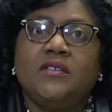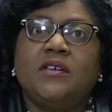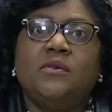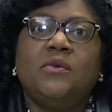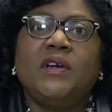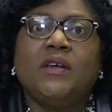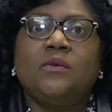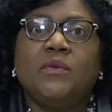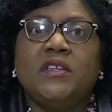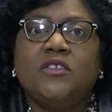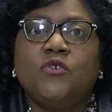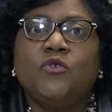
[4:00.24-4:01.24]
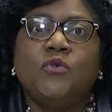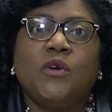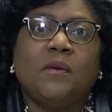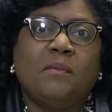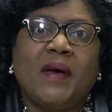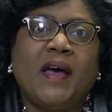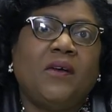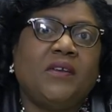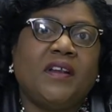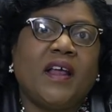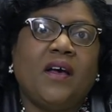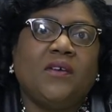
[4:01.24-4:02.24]
said, what can we do about
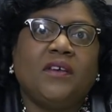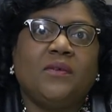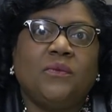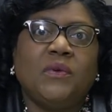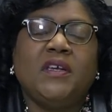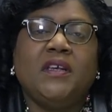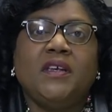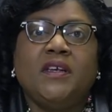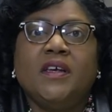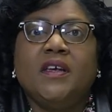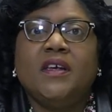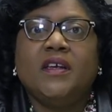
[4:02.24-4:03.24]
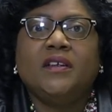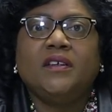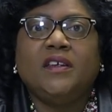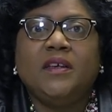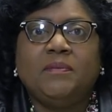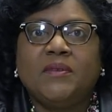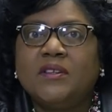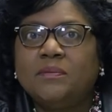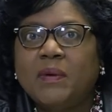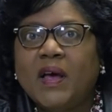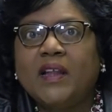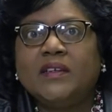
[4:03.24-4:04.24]
it? How can we keep this
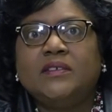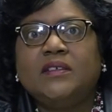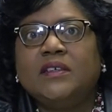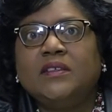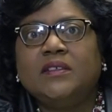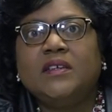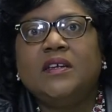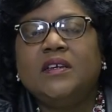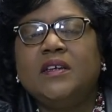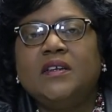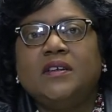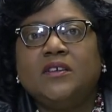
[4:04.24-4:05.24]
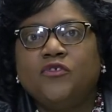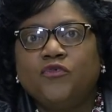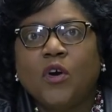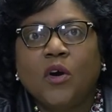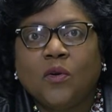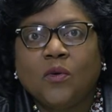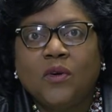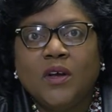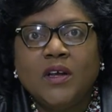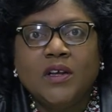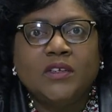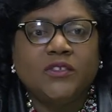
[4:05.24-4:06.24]
politic thing in control?
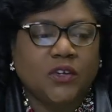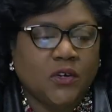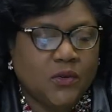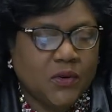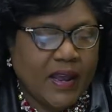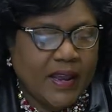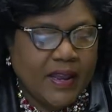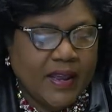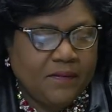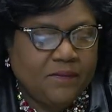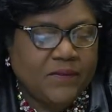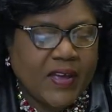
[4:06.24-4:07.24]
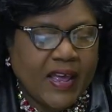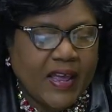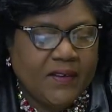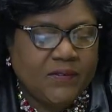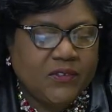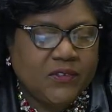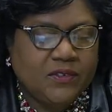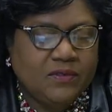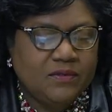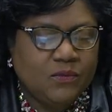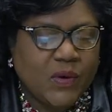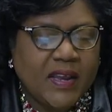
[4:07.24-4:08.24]
So I have 5
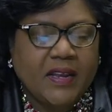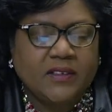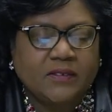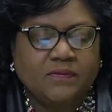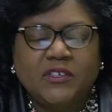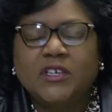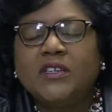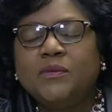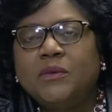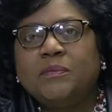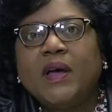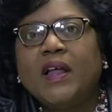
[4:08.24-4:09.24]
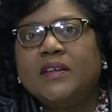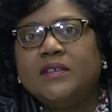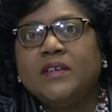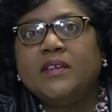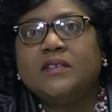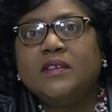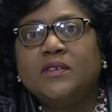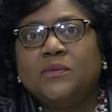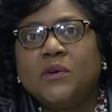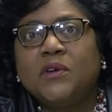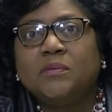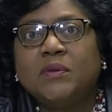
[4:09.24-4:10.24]
ways of dealing with politics in the
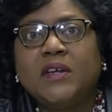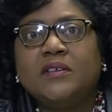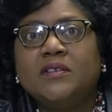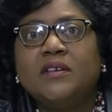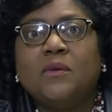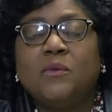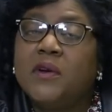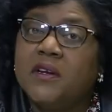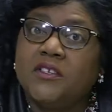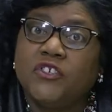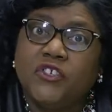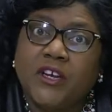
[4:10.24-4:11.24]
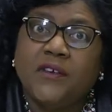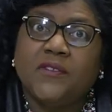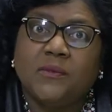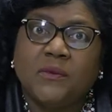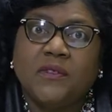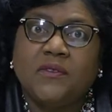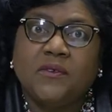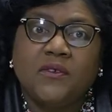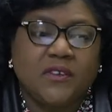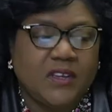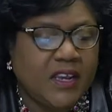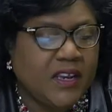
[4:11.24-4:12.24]
workplace, and I wanted to share them with you
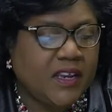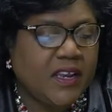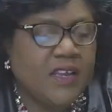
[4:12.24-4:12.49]
today.